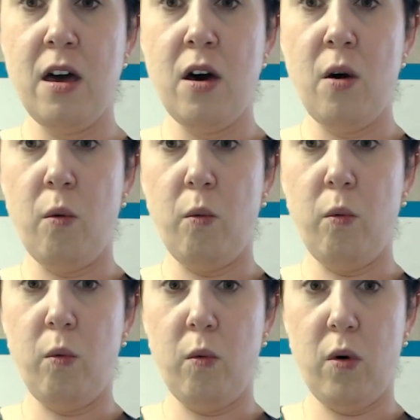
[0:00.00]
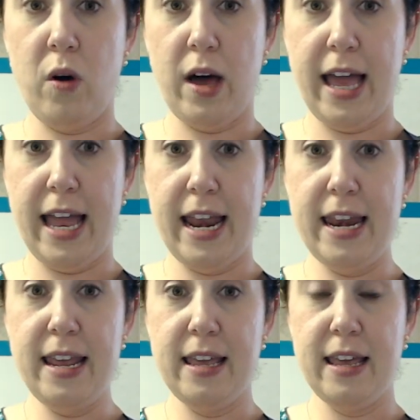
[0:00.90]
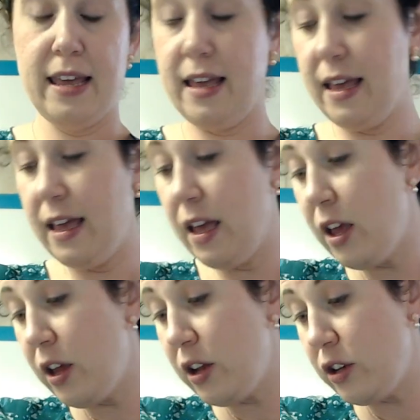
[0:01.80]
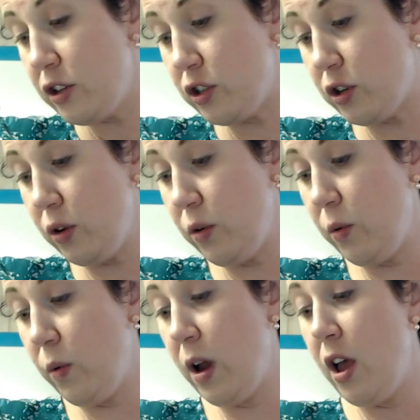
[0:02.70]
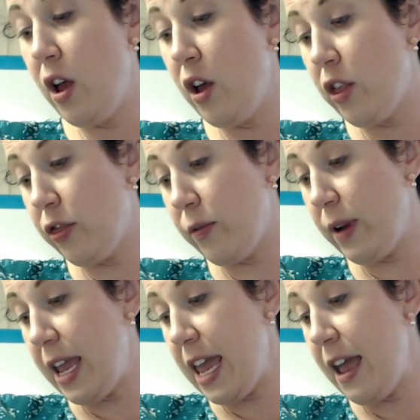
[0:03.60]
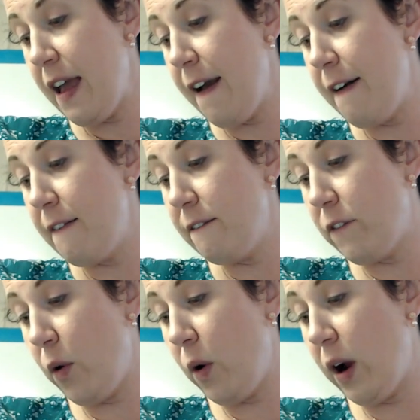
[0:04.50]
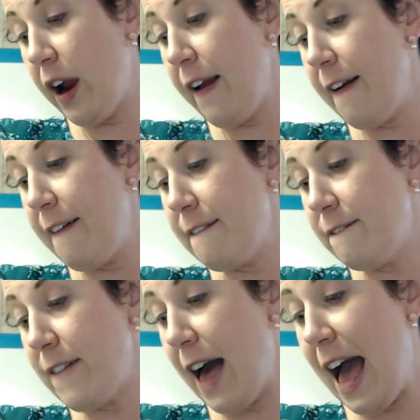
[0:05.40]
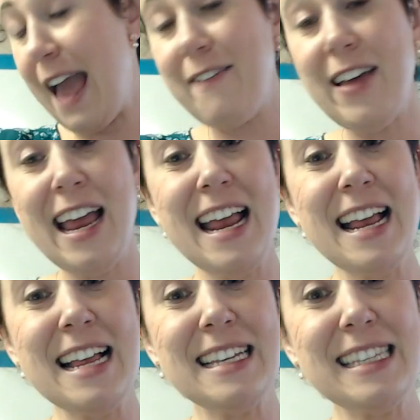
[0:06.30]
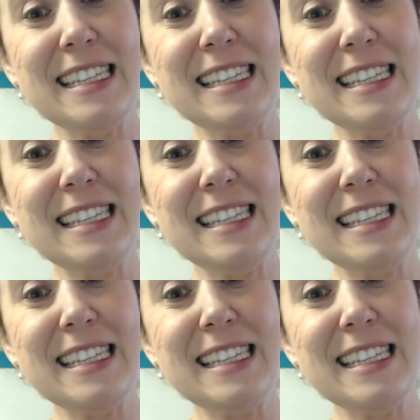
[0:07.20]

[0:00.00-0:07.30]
1, 2, 3, 4, 5, 6.